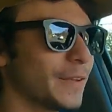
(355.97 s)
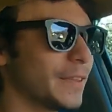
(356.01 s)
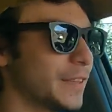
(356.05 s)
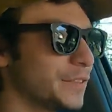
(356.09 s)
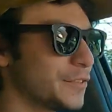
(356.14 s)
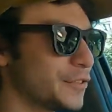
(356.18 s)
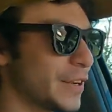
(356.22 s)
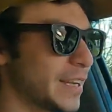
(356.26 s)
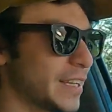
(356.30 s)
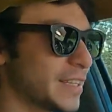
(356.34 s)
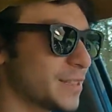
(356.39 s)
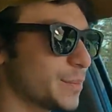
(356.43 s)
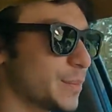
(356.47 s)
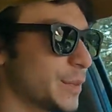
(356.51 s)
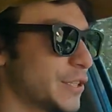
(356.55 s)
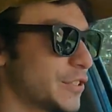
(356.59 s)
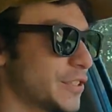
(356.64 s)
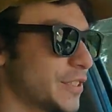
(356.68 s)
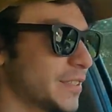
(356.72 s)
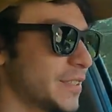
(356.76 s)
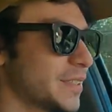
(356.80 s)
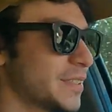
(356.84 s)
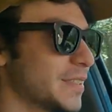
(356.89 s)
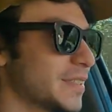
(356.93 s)
for the
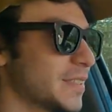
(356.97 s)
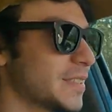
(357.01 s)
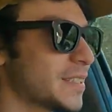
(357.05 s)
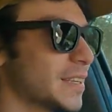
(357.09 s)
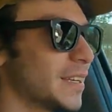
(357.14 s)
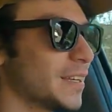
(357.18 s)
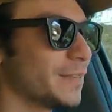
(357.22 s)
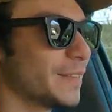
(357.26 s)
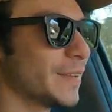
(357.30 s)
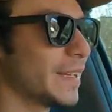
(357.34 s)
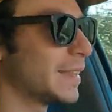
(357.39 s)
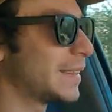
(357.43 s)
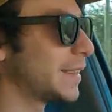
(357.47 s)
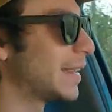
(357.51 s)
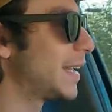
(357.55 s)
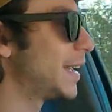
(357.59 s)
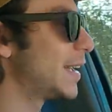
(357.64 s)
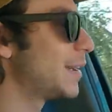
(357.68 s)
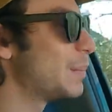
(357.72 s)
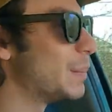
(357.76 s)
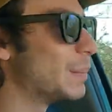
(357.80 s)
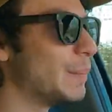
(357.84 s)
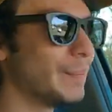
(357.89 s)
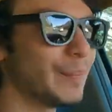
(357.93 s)
transmissions and stuff like
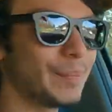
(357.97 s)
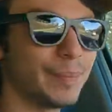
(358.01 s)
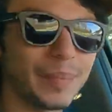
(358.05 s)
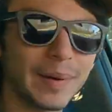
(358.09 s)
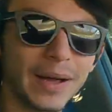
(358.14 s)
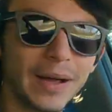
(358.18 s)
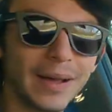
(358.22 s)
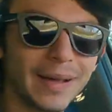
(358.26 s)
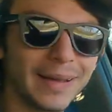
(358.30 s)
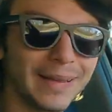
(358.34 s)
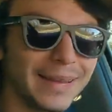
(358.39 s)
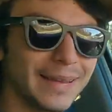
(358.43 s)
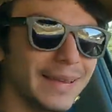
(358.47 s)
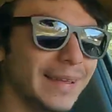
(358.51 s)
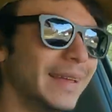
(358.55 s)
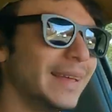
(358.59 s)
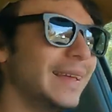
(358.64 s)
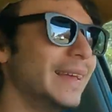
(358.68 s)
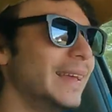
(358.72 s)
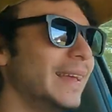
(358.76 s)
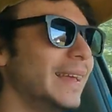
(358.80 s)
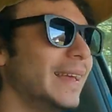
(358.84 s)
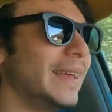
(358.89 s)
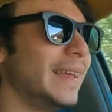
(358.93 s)
that, but
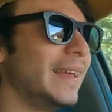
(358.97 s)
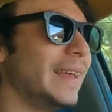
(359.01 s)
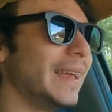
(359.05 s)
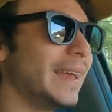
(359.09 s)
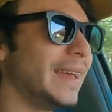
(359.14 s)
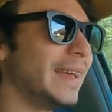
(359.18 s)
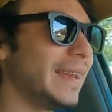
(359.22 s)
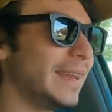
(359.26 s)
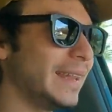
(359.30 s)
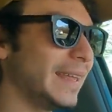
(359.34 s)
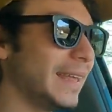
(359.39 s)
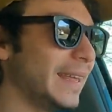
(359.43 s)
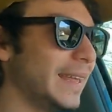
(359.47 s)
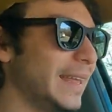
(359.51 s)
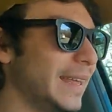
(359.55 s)
it